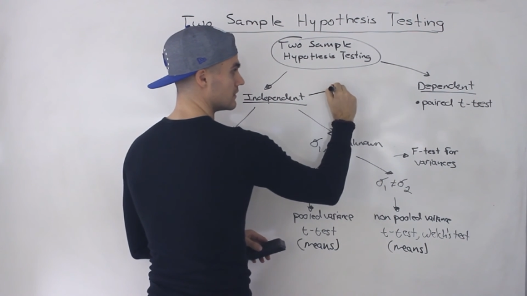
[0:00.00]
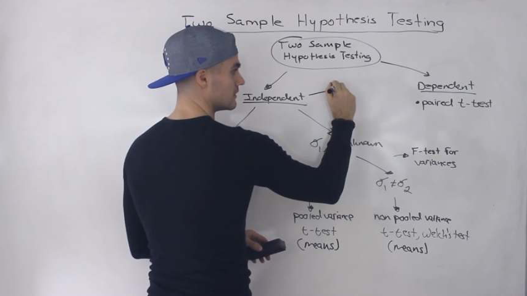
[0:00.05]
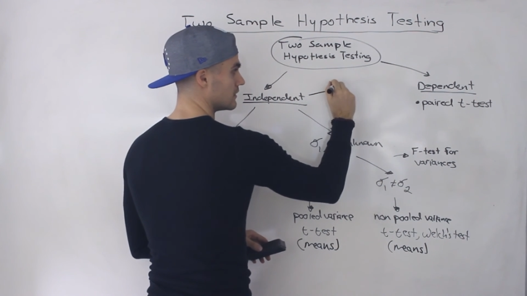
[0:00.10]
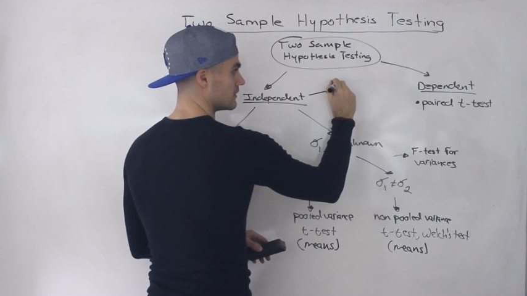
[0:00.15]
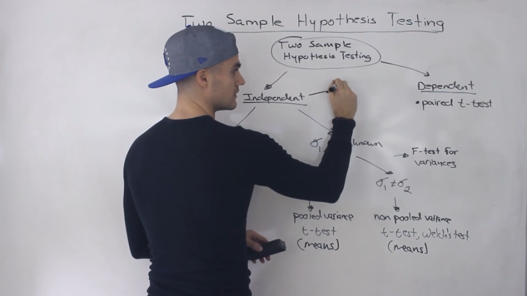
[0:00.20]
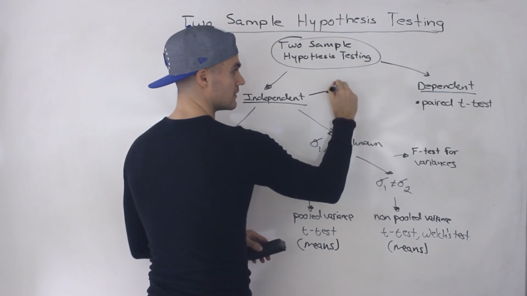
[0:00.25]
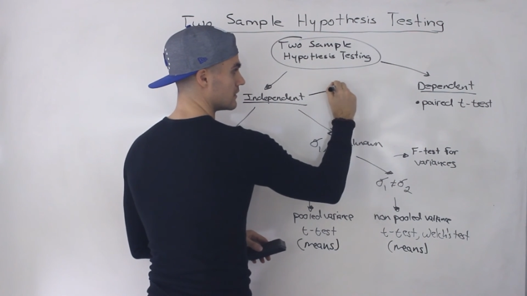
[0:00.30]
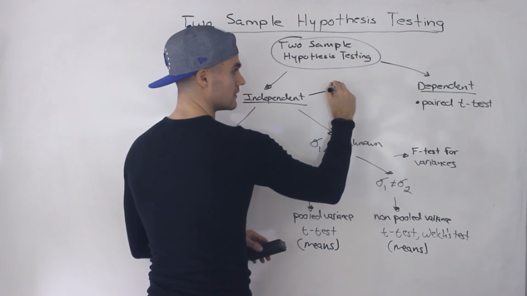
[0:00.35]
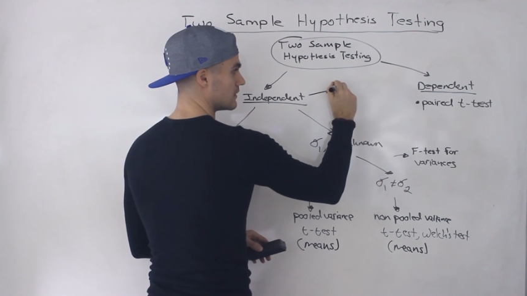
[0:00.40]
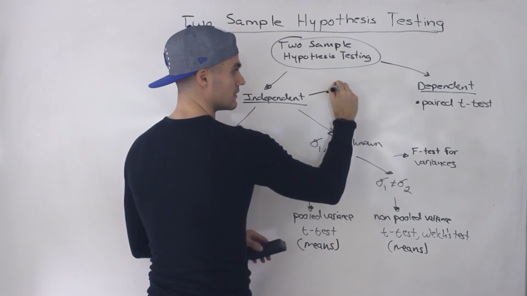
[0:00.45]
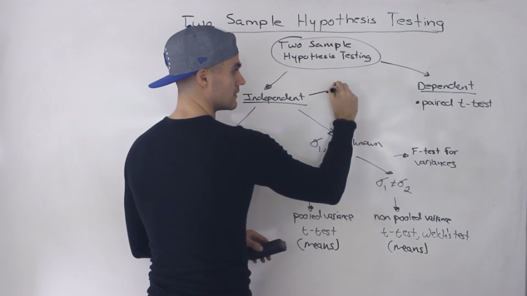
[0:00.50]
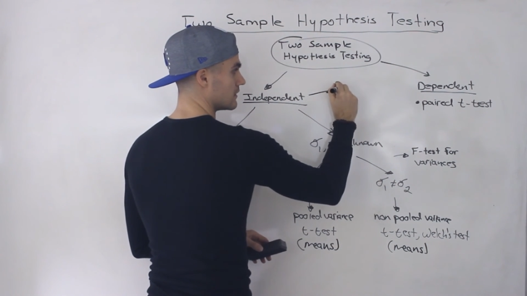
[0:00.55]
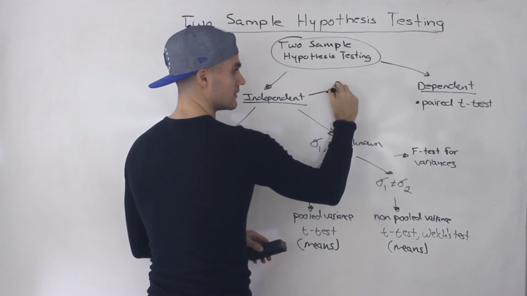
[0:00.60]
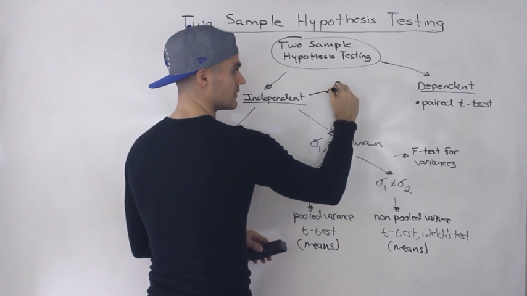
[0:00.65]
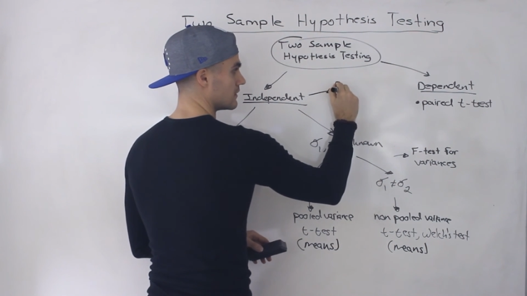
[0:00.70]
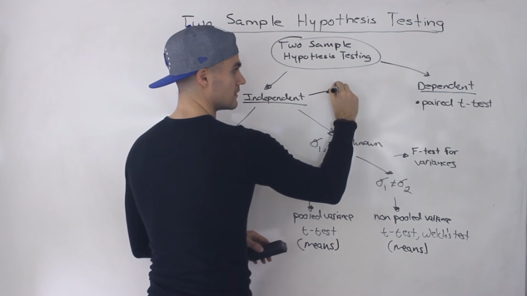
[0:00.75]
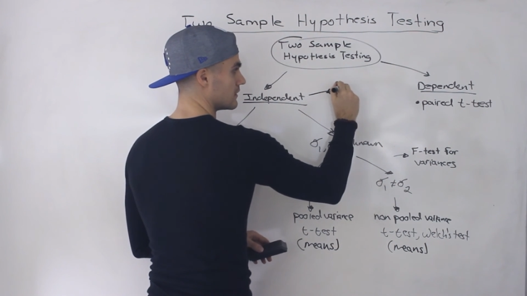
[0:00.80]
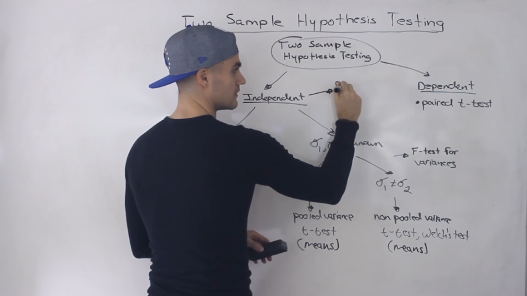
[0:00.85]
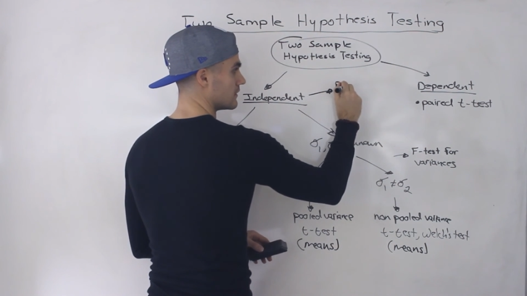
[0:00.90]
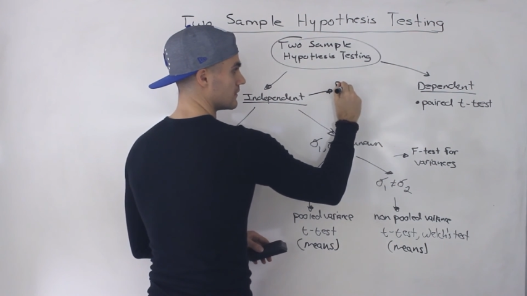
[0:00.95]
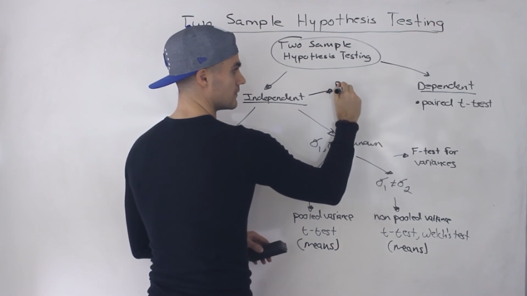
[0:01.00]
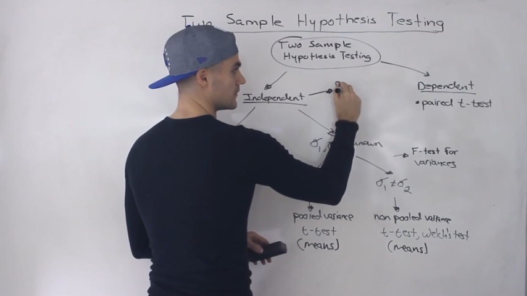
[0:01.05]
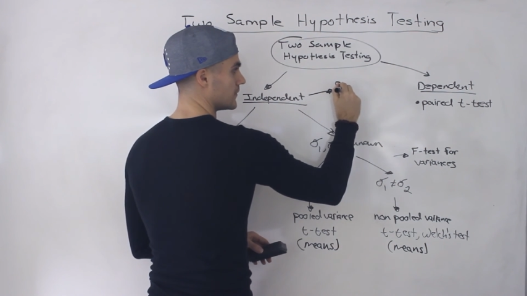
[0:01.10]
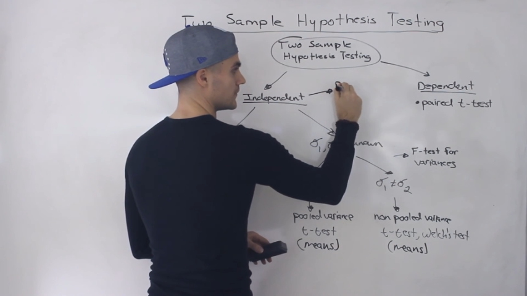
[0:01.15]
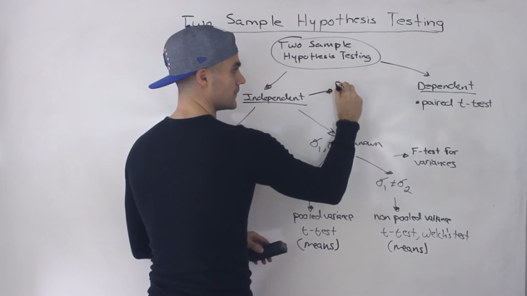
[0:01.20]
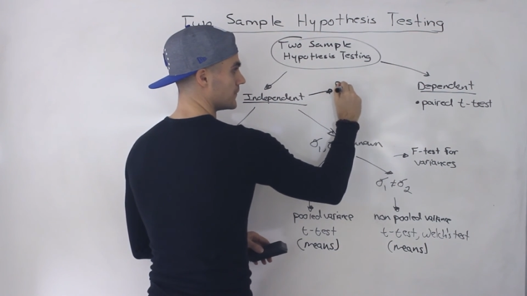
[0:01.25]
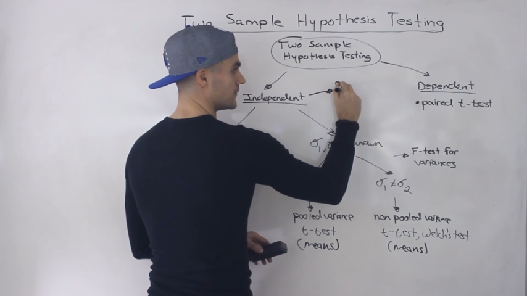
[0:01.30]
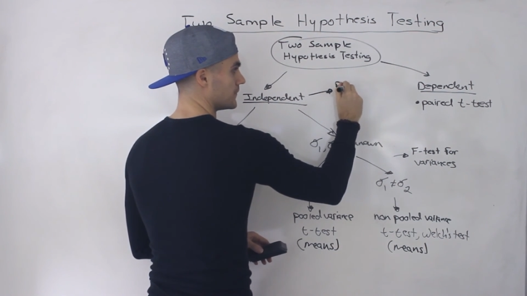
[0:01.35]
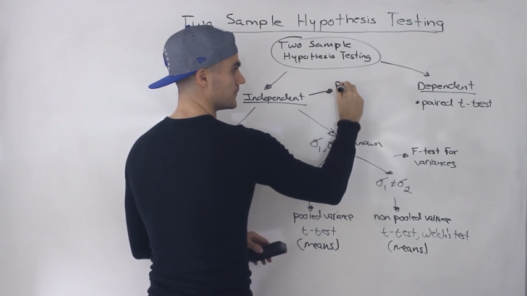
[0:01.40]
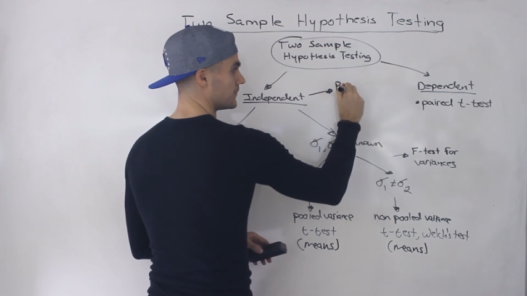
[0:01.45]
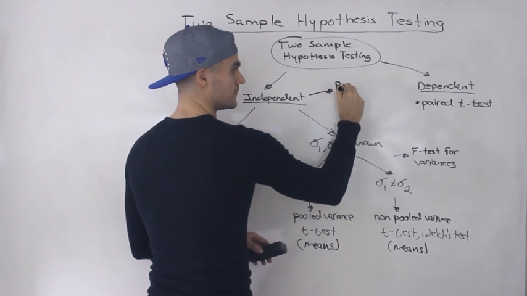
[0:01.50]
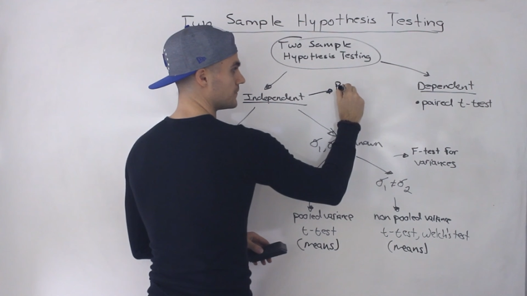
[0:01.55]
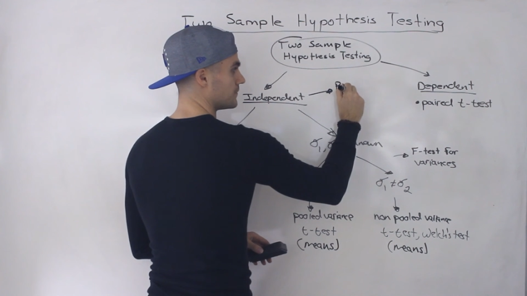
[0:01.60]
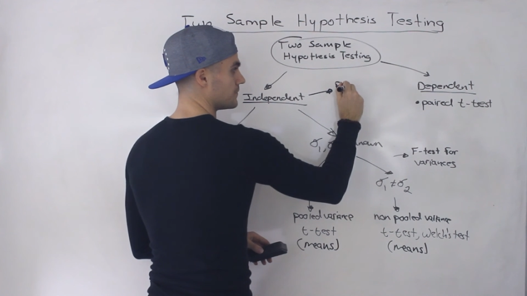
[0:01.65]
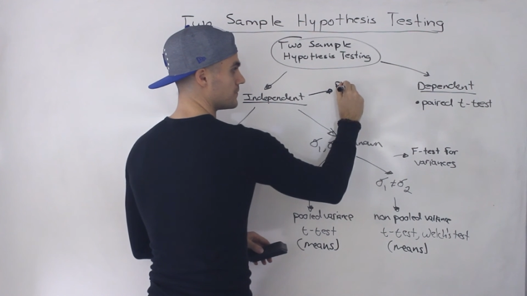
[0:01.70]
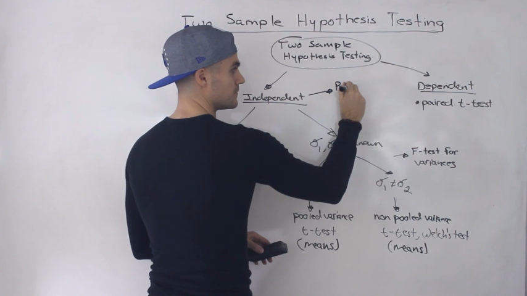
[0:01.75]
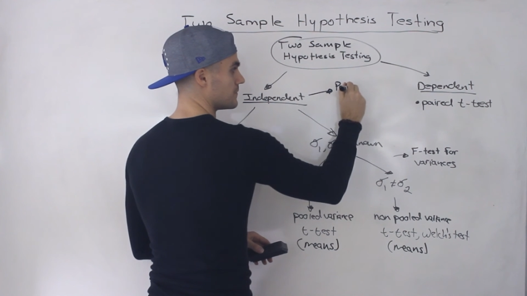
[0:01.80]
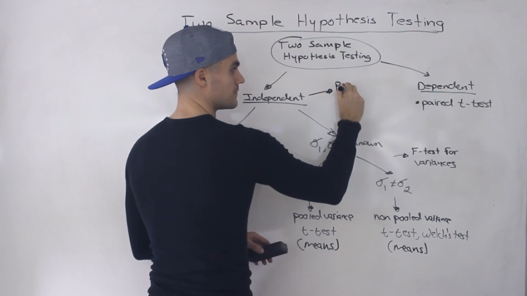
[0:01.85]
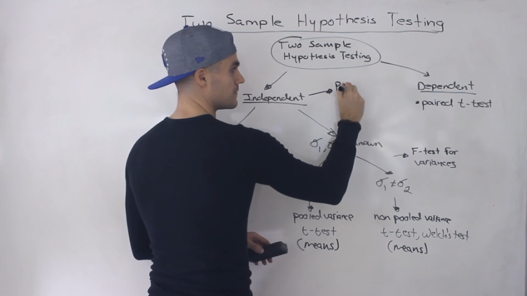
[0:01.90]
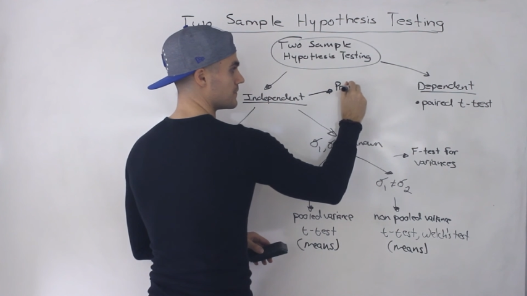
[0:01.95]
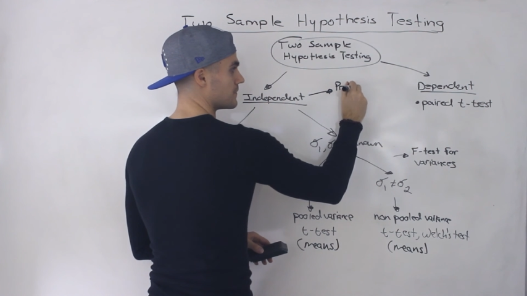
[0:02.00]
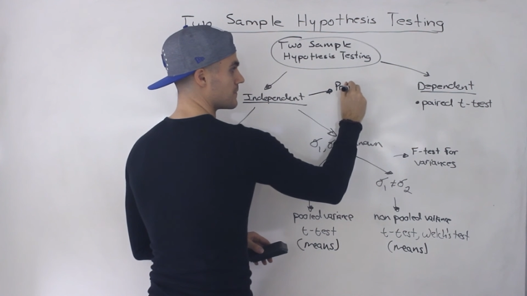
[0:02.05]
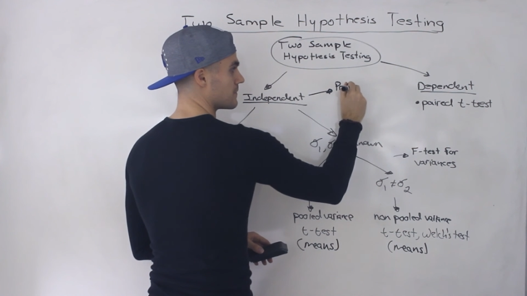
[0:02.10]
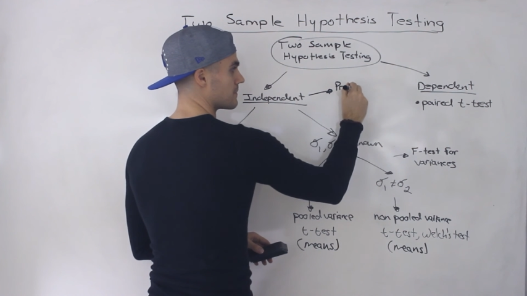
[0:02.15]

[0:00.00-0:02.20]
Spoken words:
Nobody speaks.